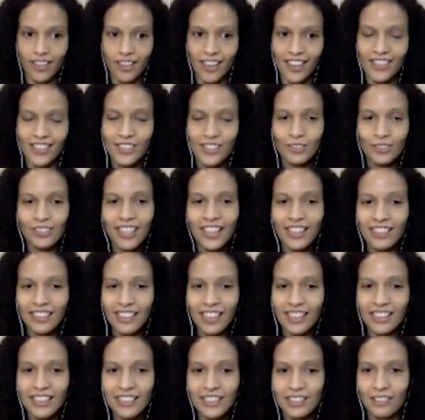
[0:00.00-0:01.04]
And so like,
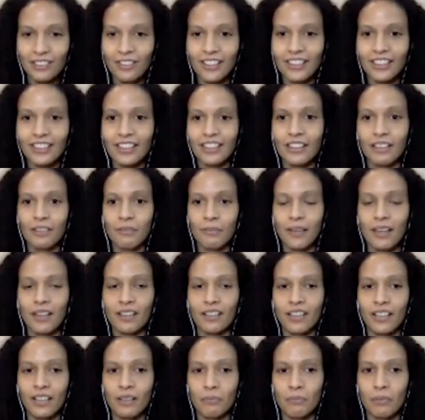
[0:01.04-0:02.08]
that's the great thing
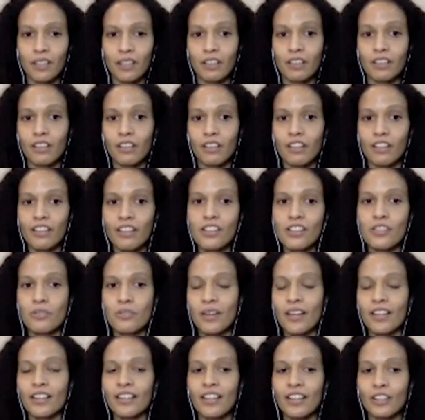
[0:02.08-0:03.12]
about like being an artist,
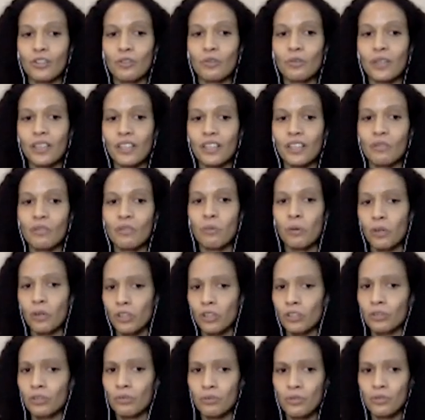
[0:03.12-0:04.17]
right? Like you can
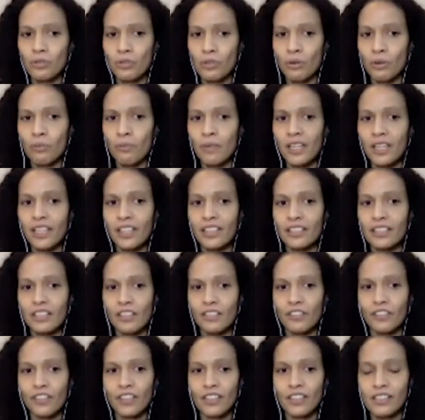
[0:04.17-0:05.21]
work through so many
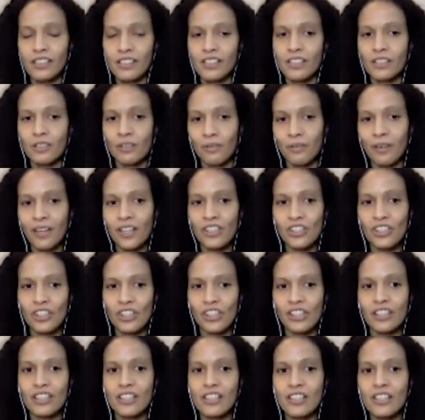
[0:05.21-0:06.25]
different
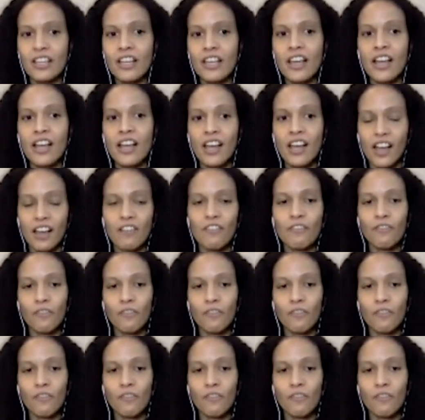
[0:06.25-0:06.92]
considerations and